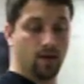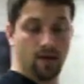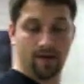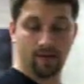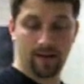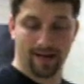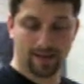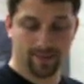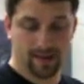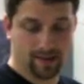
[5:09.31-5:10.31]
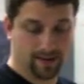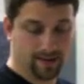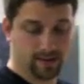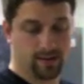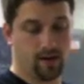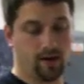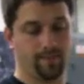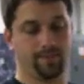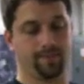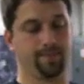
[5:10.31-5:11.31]
And the last but not least are
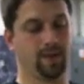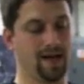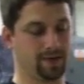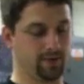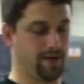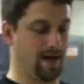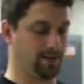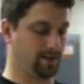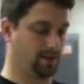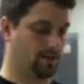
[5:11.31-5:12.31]
plaster bats.